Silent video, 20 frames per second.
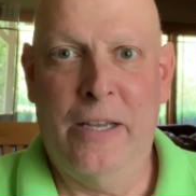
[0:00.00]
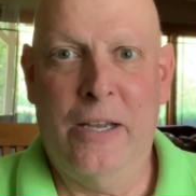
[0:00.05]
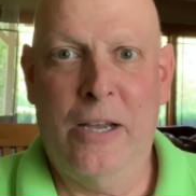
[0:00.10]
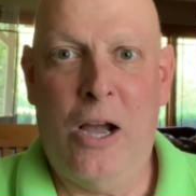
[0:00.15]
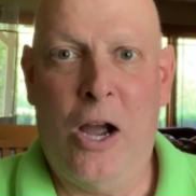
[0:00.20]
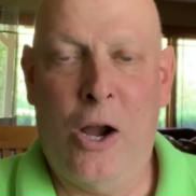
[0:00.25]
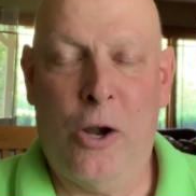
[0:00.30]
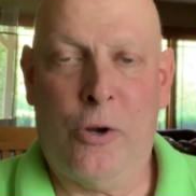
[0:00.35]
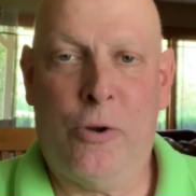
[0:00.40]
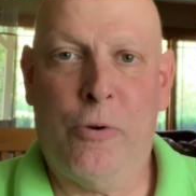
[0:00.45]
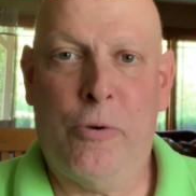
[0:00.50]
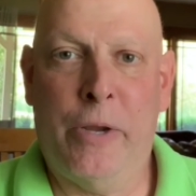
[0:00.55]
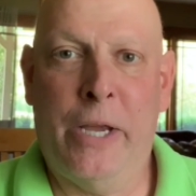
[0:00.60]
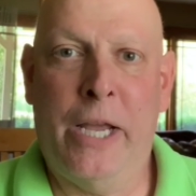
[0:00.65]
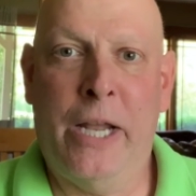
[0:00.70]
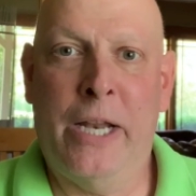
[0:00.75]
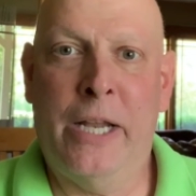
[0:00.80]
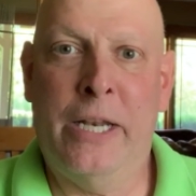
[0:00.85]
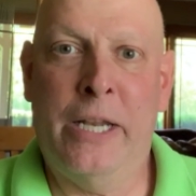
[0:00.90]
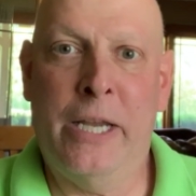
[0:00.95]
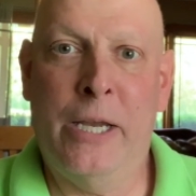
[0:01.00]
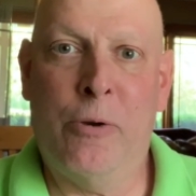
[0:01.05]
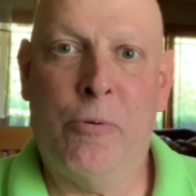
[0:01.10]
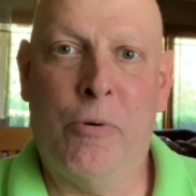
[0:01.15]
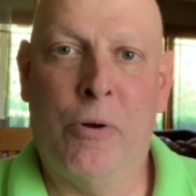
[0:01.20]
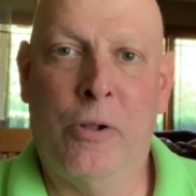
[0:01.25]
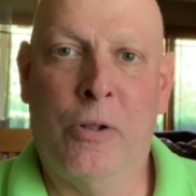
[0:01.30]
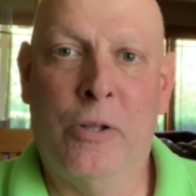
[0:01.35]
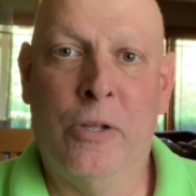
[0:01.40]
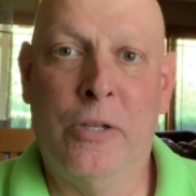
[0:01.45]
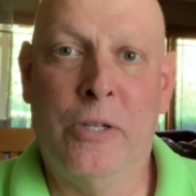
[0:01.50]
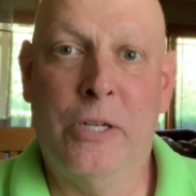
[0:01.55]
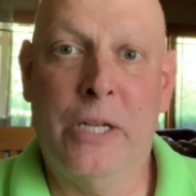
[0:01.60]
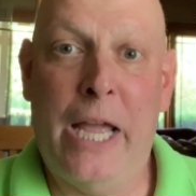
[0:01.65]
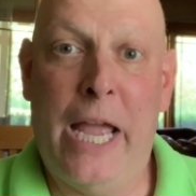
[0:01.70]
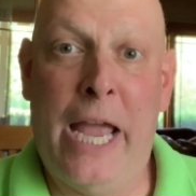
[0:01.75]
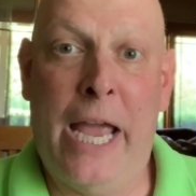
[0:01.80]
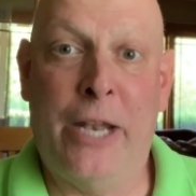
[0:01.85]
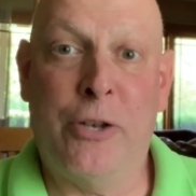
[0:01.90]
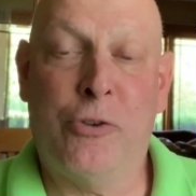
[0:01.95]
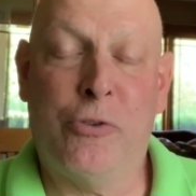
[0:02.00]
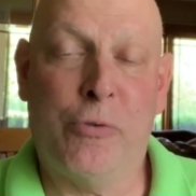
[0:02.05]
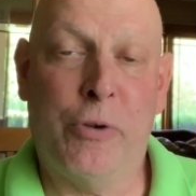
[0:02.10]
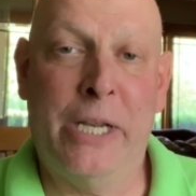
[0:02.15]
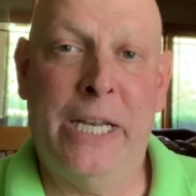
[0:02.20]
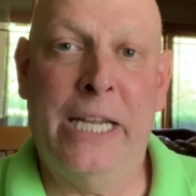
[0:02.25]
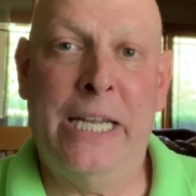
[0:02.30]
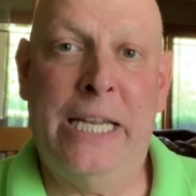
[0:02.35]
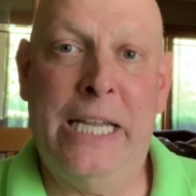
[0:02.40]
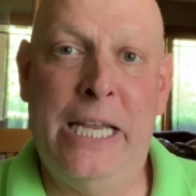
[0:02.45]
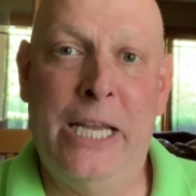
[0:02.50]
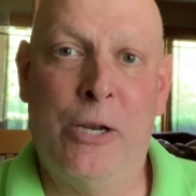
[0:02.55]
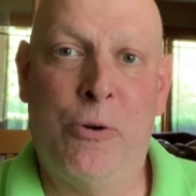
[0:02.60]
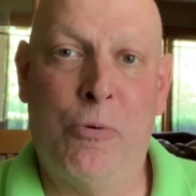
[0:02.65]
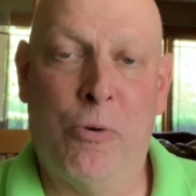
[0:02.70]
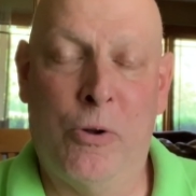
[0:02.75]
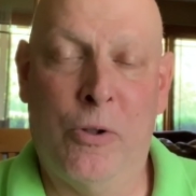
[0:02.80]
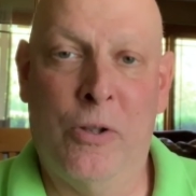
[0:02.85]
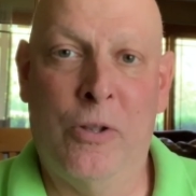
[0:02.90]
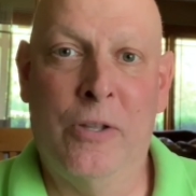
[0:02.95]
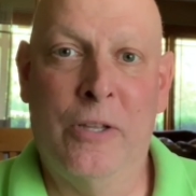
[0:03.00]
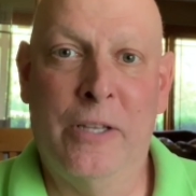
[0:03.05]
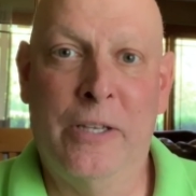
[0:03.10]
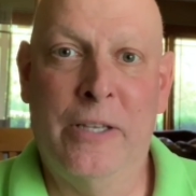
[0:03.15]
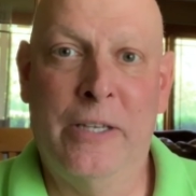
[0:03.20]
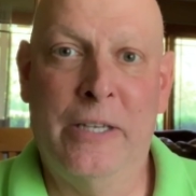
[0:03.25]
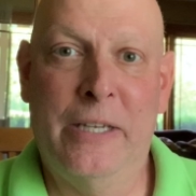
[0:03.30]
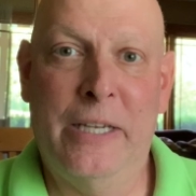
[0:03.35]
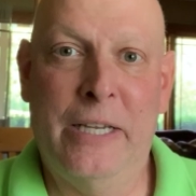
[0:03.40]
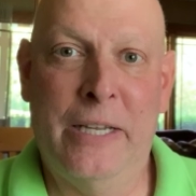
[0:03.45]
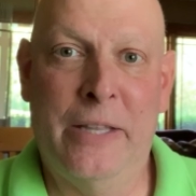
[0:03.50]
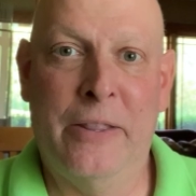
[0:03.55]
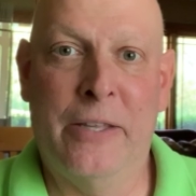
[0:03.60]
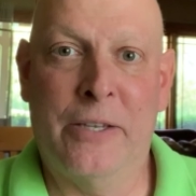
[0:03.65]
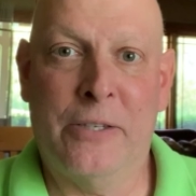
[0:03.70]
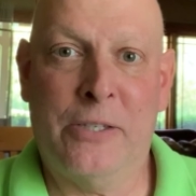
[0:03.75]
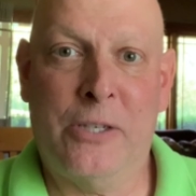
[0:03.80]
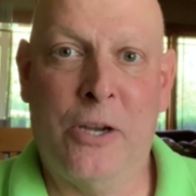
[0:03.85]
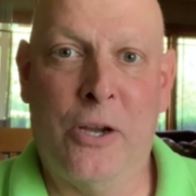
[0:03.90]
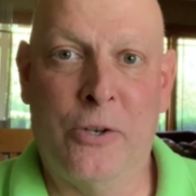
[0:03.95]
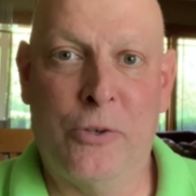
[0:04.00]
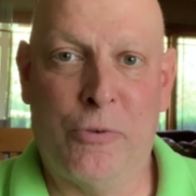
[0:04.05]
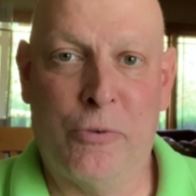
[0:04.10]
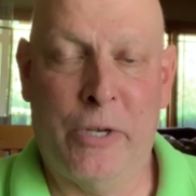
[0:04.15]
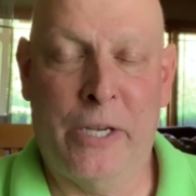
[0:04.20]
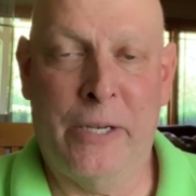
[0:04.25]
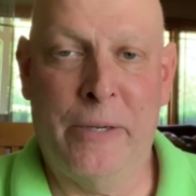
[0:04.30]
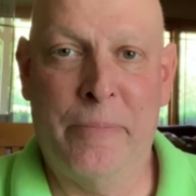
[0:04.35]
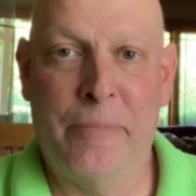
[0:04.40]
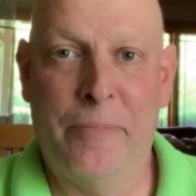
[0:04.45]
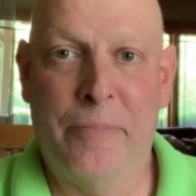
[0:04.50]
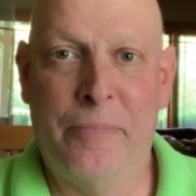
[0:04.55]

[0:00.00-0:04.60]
are created equal and treated equal in this country.